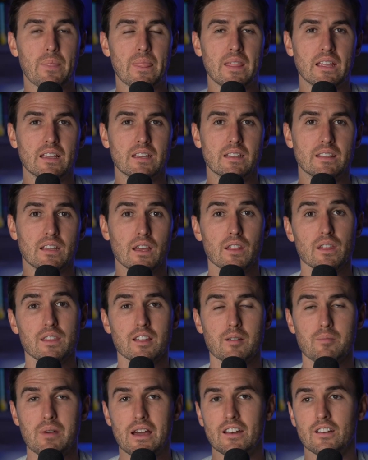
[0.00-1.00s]
And the other
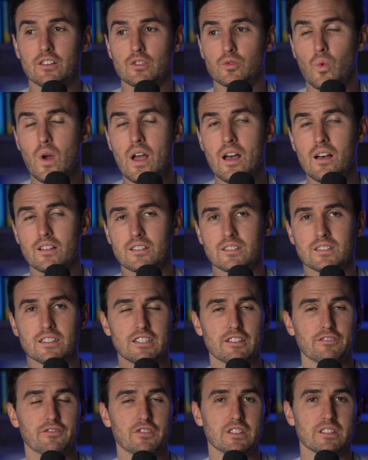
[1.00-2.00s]
thing about it as well is the
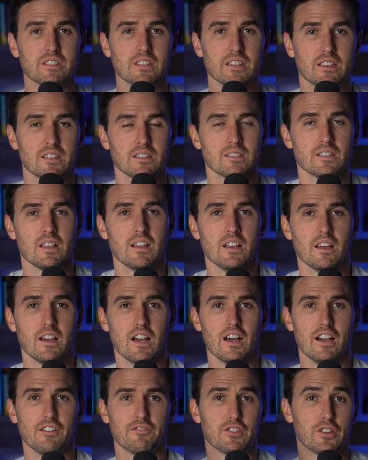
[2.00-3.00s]
difference is
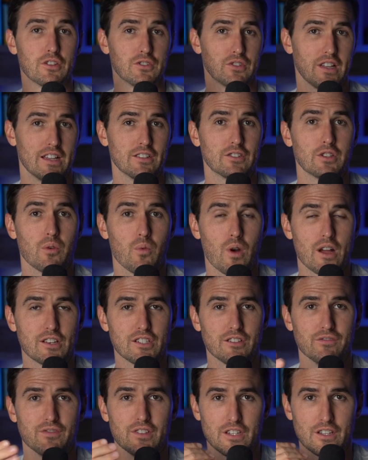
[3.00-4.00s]
uh, for those of you guys that are
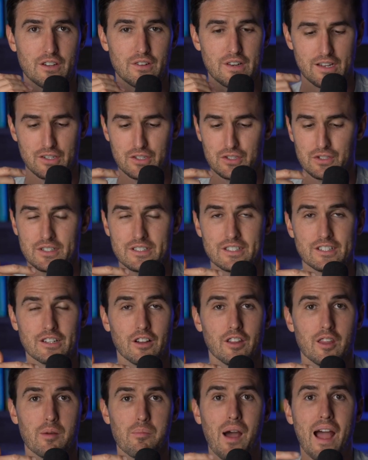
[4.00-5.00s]
watching video, not just
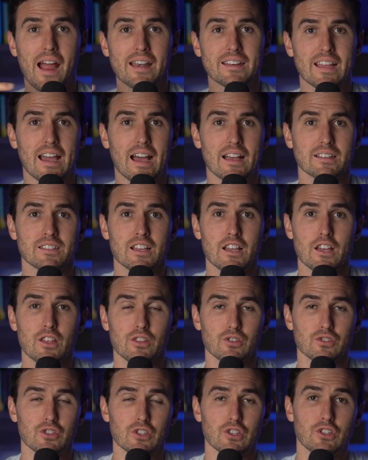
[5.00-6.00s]
listening on the podcast,
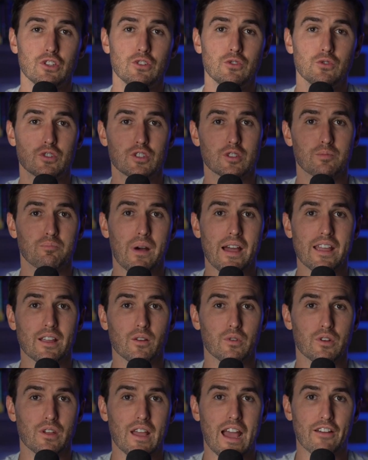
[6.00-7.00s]
there's a huge
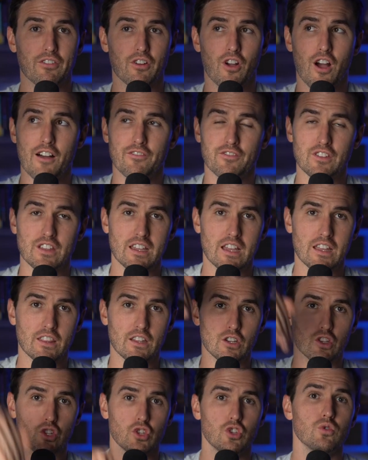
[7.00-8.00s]
spike when you have coffee and
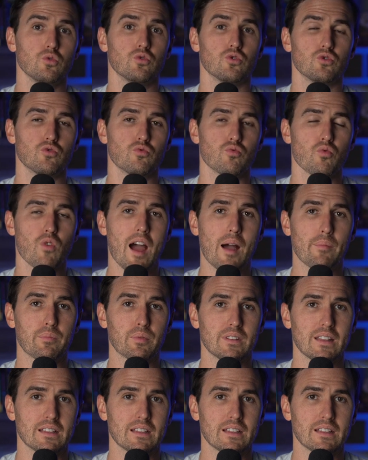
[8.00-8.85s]
then a huge drop.